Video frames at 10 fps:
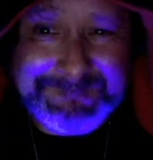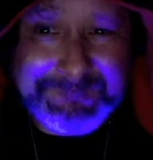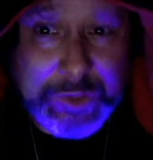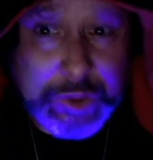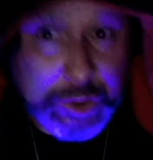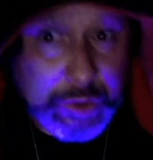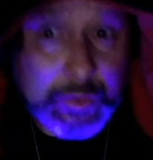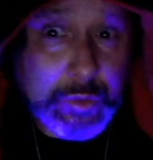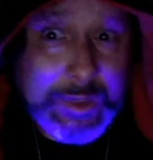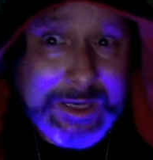you
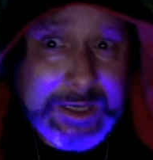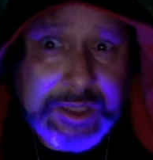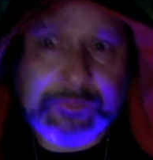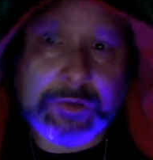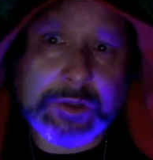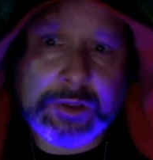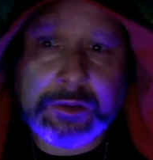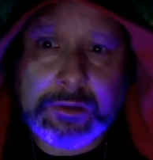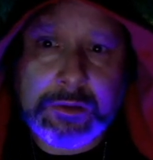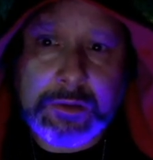do it any differently?
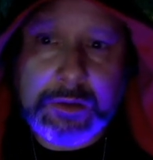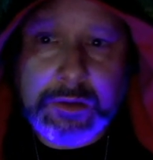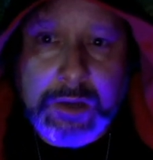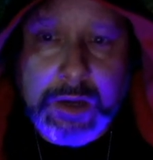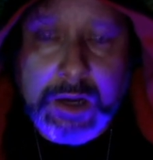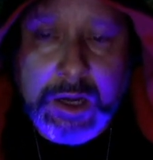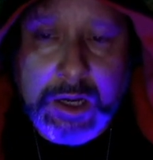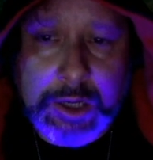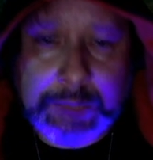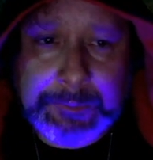
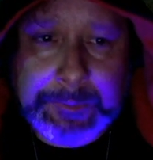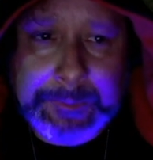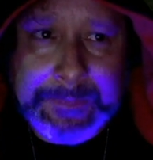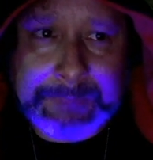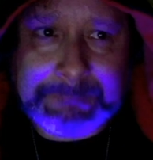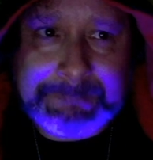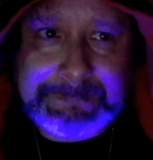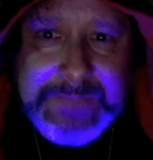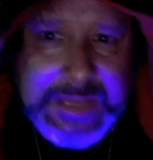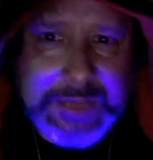
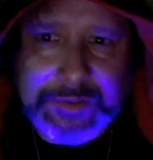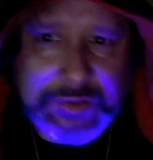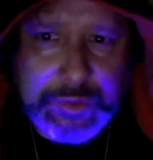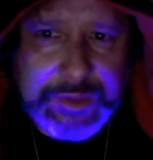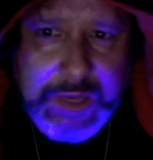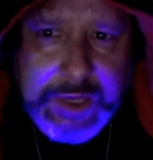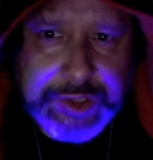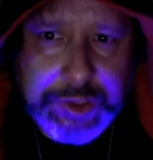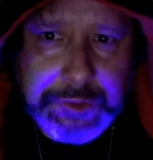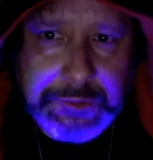There's no
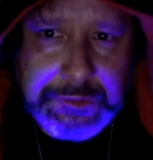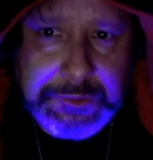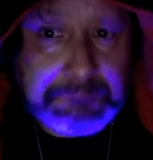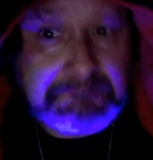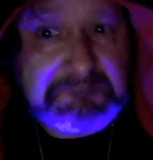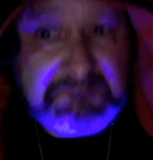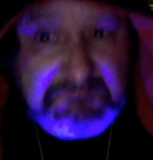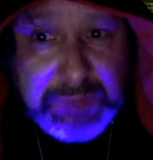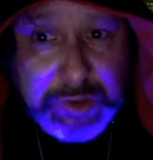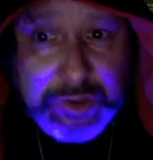sideshows,
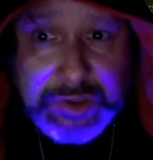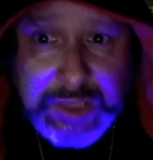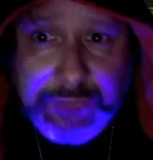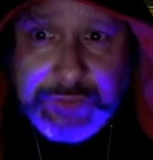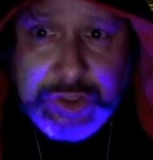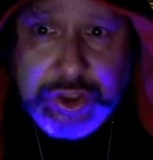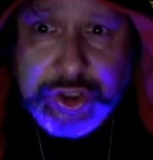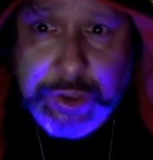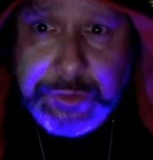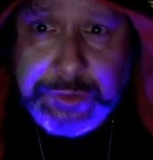but there's television
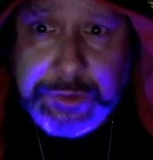shows.